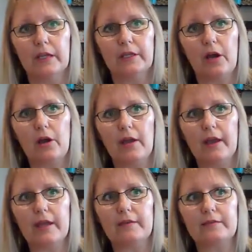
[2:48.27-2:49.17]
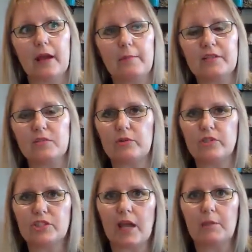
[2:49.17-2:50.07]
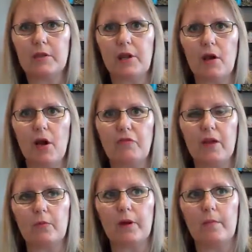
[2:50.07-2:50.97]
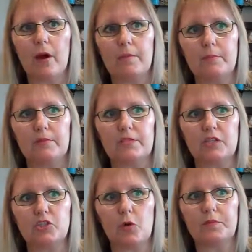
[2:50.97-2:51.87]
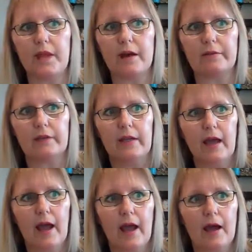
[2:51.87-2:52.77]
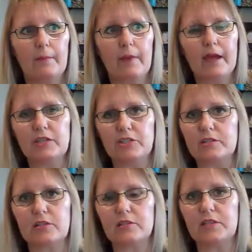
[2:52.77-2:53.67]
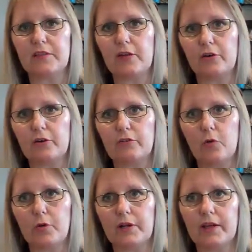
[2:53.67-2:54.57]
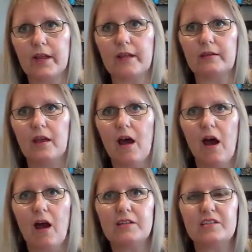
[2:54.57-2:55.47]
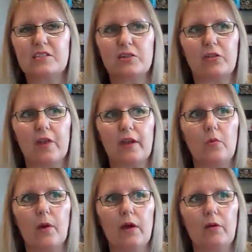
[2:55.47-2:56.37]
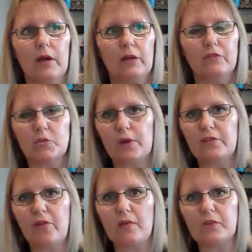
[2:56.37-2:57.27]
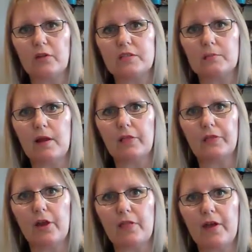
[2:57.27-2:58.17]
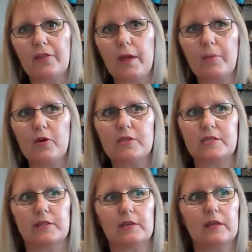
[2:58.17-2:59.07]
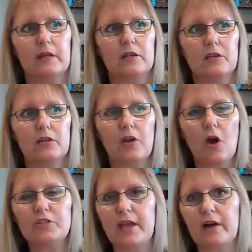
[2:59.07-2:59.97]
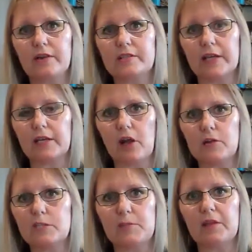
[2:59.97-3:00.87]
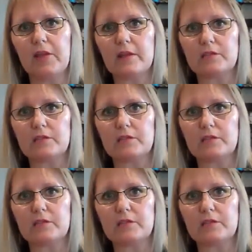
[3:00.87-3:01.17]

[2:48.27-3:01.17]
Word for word: you know. And um, it's a real shame, you know. I've had one of my members that dropped out um, and sort of said they couldn't afford it. And I just sort of think, well, for $25 a month, you know, that, that person no doubt is going to go and spend that